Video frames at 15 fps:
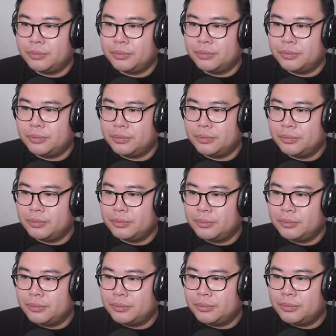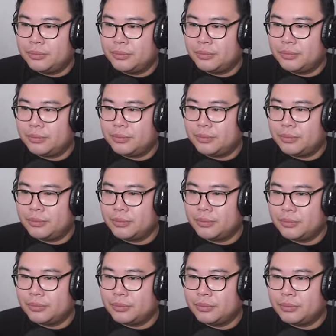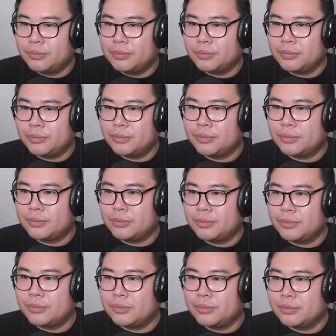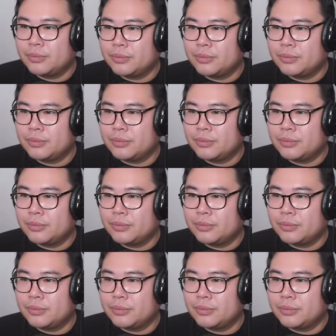Nothing is said.